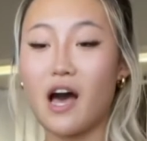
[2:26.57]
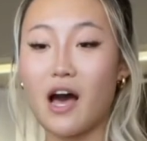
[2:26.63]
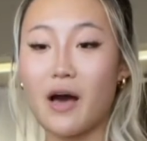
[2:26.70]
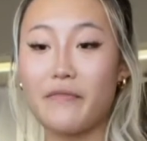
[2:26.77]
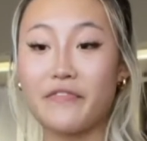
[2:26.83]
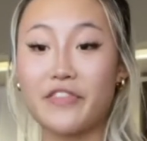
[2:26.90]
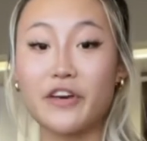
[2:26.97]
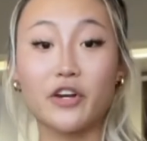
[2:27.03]

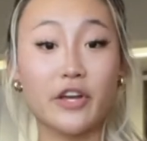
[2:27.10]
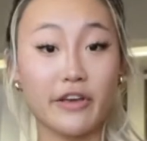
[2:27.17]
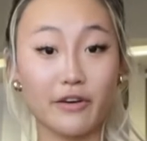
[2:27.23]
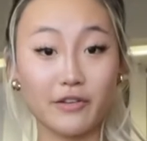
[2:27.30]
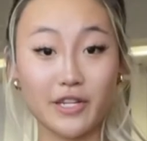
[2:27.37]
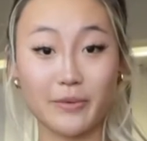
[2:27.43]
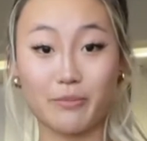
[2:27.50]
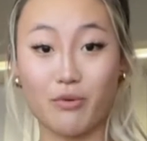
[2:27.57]
the
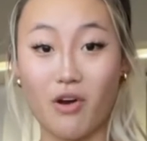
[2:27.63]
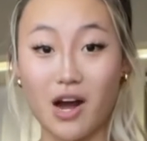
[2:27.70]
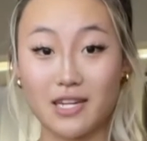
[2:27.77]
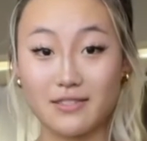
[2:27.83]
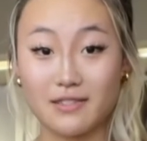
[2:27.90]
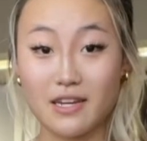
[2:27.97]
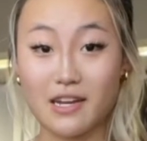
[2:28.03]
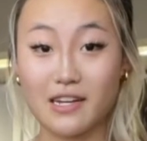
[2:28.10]
kilning
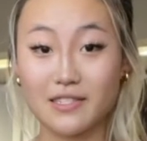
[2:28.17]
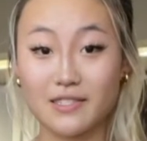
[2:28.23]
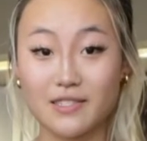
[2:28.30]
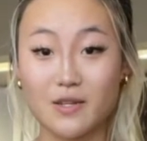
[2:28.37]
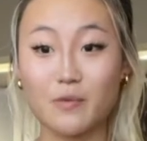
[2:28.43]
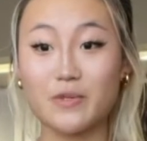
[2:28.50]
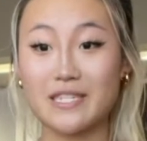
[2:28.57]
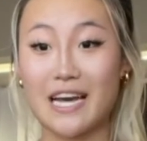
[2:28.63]
process
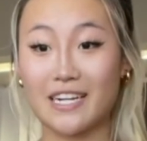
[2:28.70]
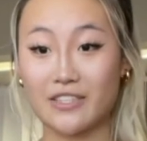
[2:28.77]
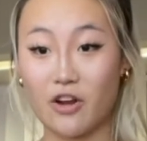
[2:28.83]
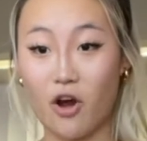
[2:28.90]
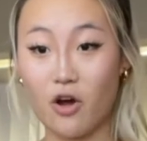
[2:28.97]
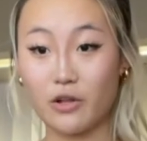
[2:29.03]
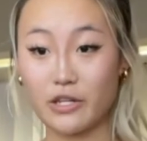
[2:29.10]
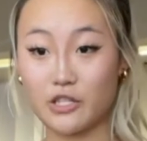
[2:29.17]
was
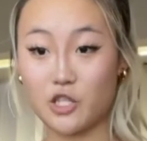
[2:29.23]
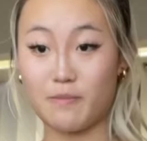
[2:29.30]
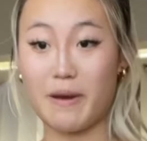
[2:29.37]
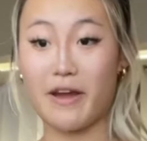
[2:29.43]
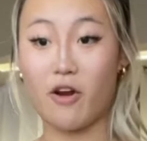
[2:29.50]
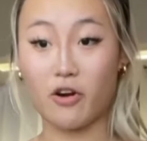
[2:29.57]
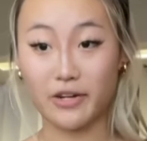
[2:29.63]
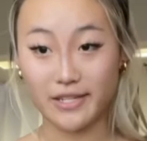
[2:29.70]
acknowledged by
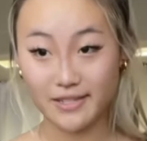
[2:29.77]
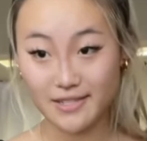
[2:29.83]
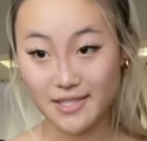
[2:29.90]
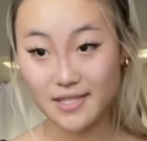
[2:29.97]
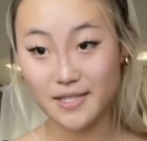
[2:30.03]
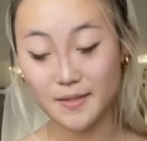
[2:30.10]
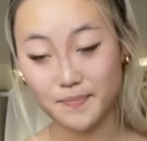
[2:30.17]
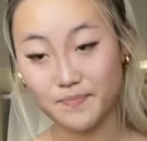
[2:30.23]

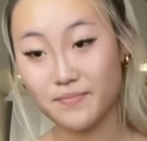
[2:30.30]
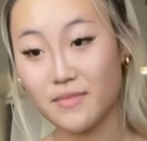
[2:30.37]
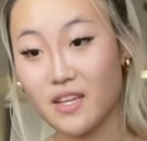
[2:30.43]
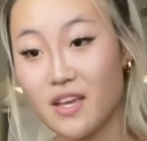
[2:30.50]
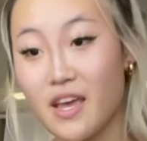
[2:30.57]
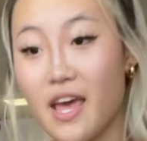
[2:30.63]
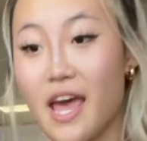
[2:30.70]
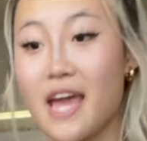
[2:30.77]
artists.
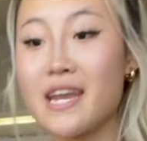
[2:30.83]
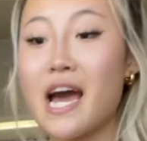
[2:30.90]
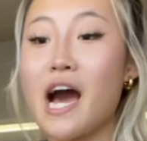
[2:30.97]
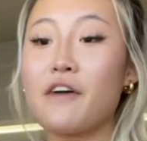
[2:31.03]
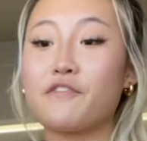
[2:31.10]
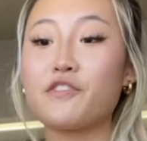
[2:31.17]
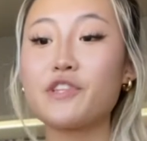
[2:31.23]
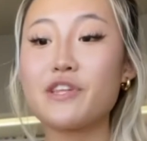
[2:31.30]
And
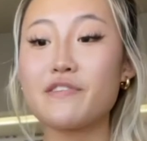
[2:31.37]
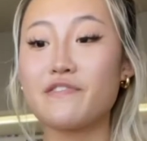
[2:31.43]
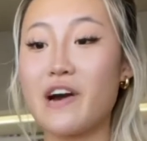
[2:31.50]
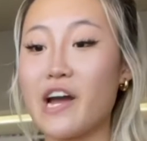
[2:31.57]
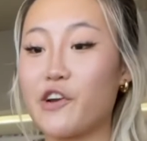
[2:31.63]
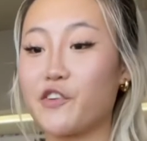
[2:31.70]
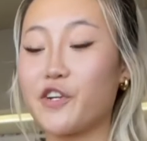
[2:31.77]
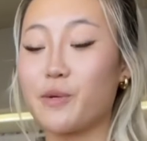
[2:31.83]
after the
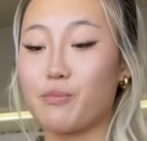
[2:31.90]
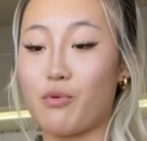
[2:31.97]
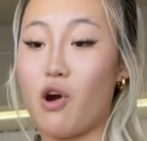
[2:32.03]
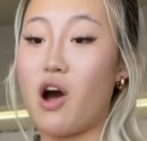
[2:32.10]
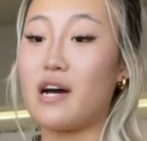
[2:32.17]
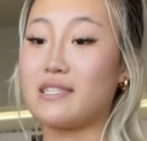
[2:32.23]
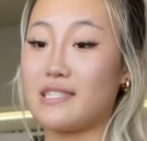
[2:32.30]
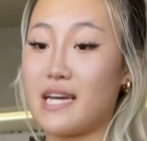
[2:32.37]
firing
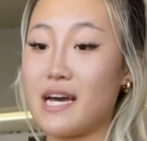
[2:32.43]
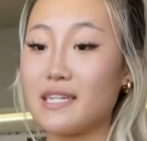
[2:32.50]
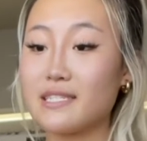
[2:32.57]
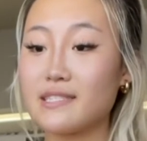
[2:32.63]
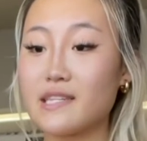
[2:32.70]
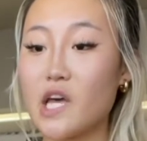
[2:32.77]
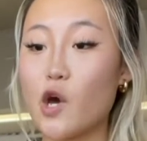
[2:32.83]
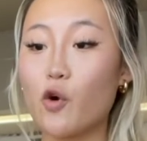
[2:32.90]

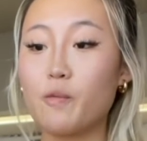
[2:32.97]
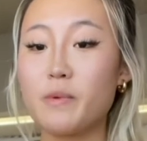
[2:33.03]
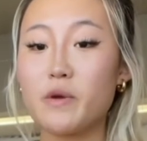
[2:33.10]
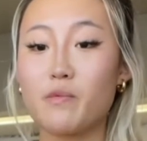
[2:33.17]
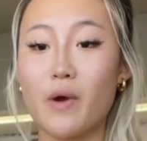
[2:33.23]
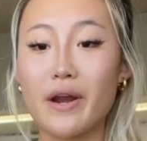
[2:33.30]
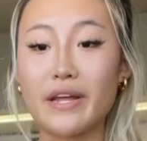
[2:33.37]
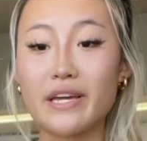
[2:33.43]
process, it would be
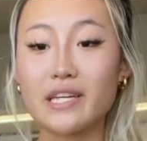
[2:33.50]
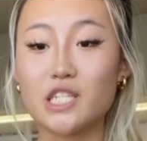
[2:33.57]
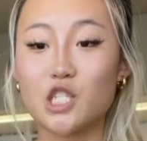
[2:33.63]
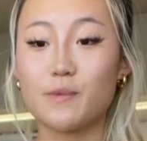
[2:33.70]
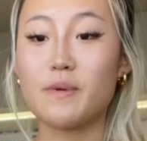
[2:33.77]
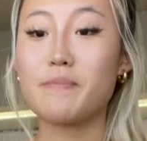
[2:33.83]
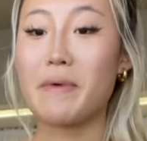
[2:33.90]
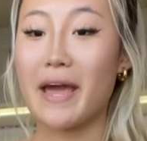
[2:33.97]
ready to
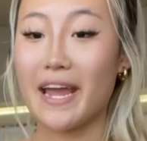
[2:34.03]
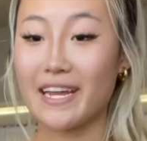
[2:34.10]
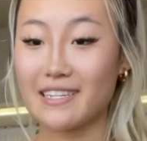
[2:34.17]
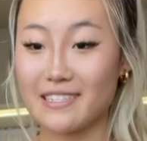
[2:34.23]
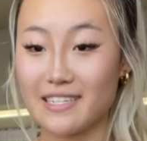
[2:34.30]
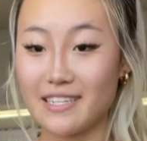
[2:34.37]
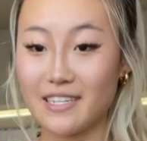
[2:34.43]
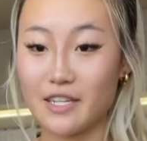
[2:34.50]
be
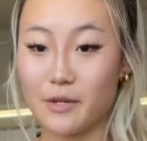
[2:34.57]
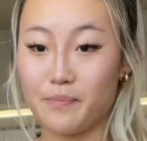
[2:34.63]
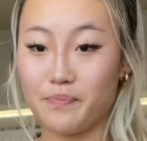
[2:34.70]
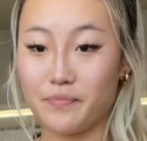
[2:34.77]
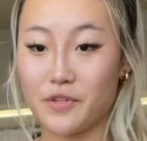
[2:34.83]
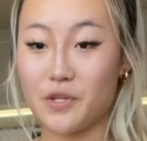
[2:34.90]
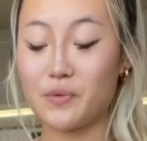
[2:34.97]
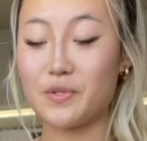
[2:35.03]
painted
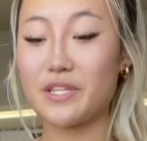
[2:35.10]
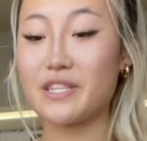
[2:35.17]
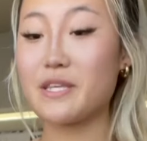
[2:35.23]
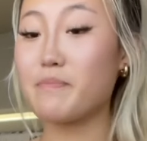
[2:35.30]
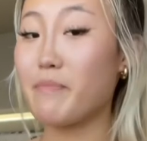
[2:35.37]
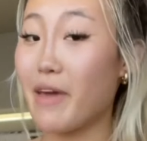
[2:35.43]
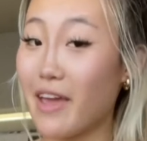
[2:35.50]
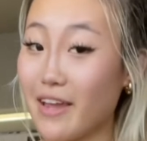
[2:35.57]
using the
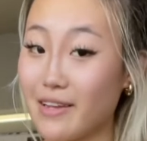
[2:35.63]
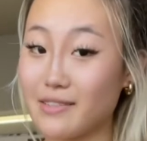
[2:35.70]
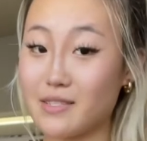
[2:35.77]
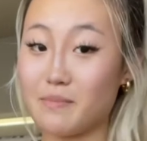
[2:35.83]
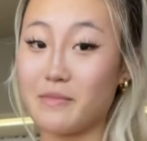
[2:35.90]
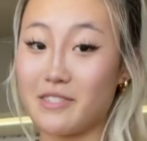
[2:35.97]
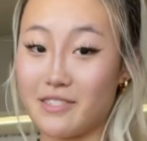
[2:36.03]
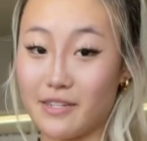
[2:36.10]
paint
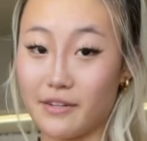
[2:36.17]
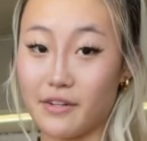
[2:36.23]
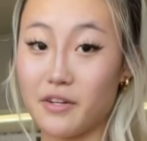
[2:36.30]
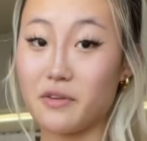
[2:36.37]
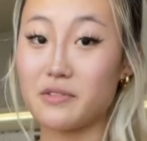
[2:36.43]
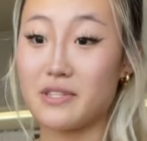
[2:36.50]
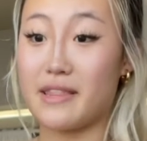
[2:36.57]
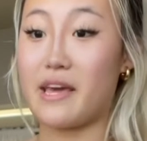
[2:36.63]

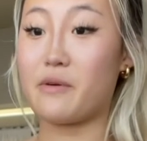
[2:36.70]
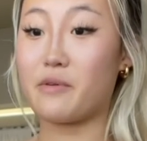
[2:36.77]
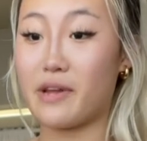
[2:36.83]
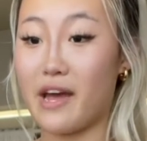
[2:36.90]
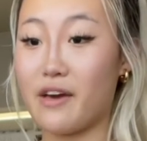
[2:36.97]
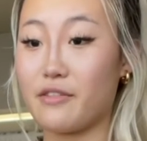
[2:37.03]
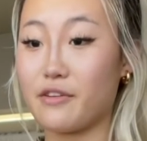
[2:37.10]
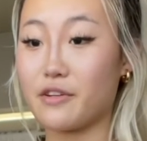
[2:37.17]
materials that were
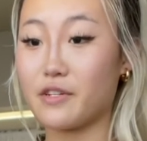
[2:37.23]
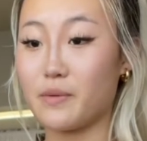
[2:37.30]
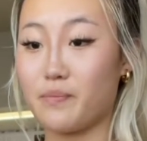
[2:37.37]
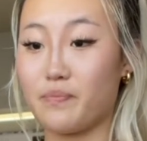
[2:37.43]
gathered.